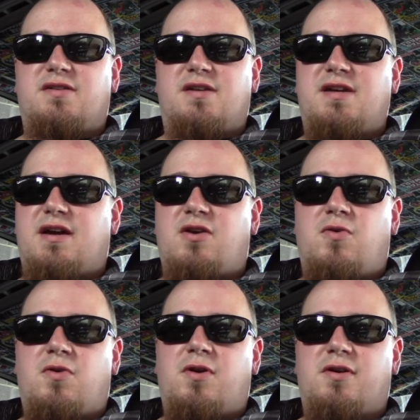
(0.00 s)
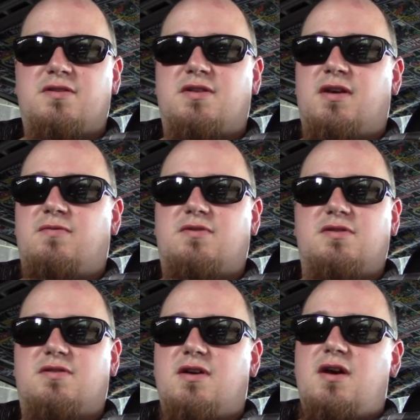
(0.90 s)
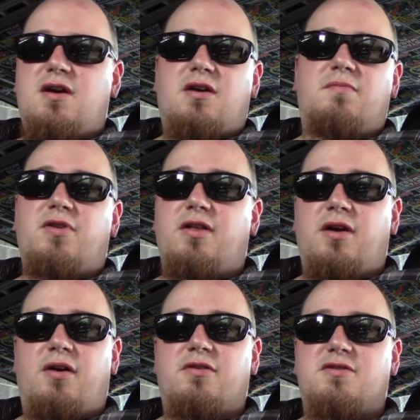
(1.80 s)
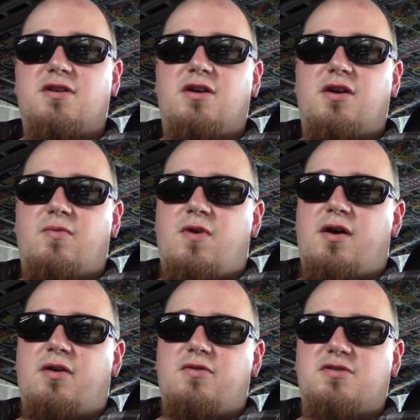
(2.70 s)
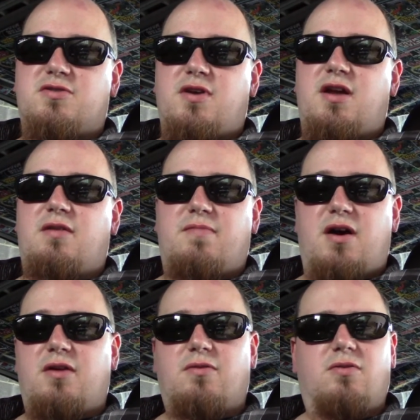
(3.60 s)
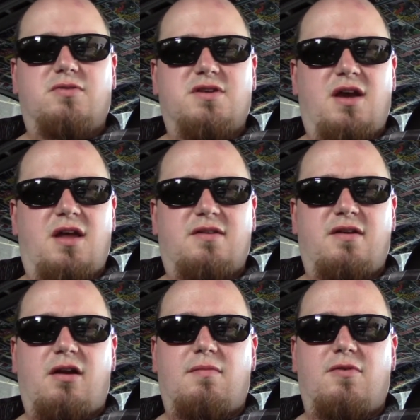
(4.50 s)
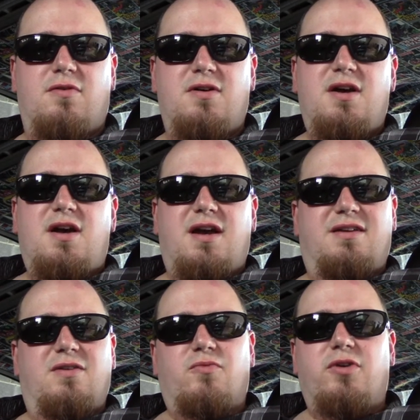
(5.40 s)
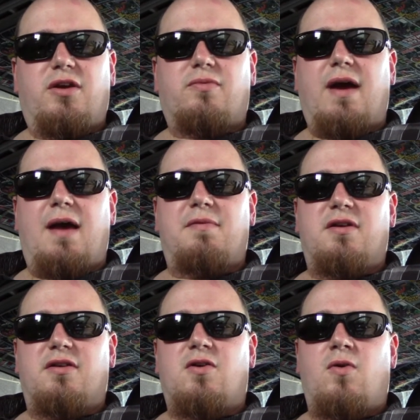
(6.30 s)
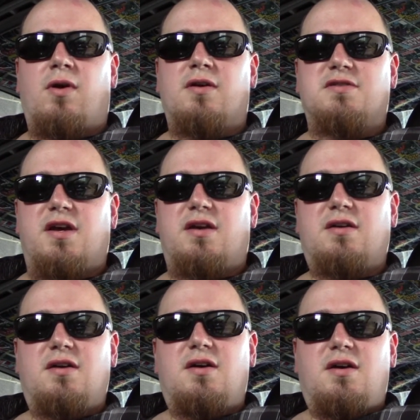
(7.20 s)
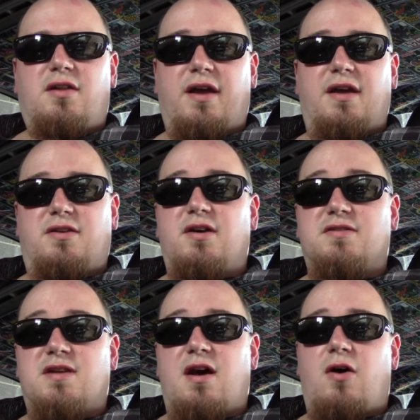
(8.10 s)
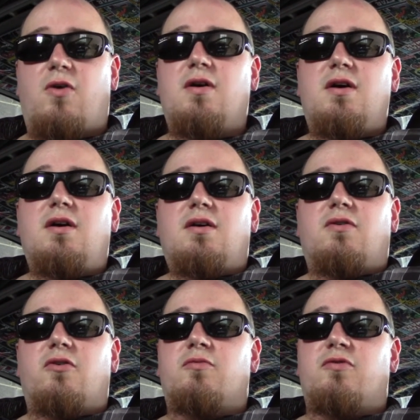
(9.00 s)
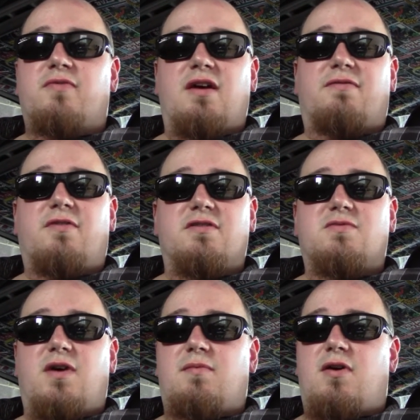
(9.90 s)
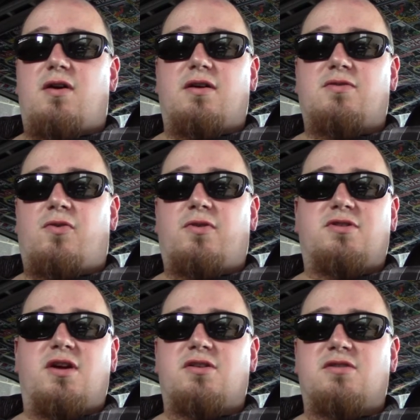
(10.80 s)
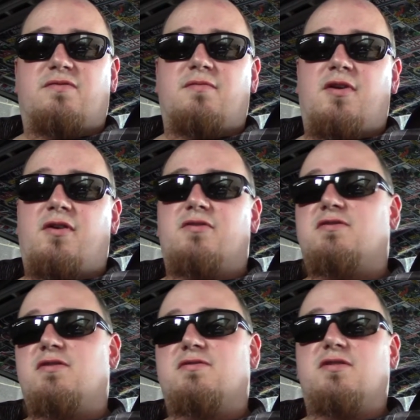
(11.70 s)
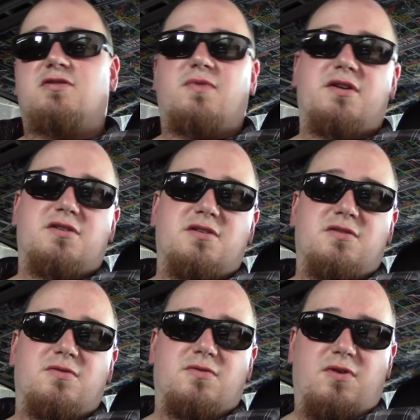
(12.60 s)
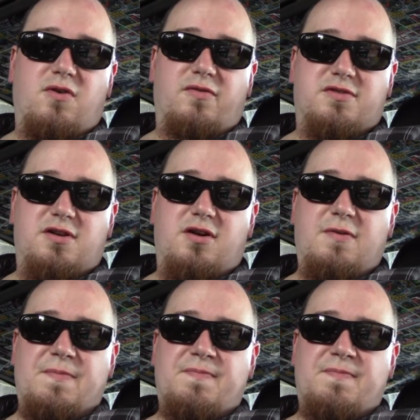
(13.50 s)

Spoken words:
I'd take a corner and this thing would just completely understeer. It'd want to go straight. The body roll was kind of terrible. It didn't really grab into the corners like it does now. Removing that front sway bar, it totally changed it from an understeer situation to oversteer.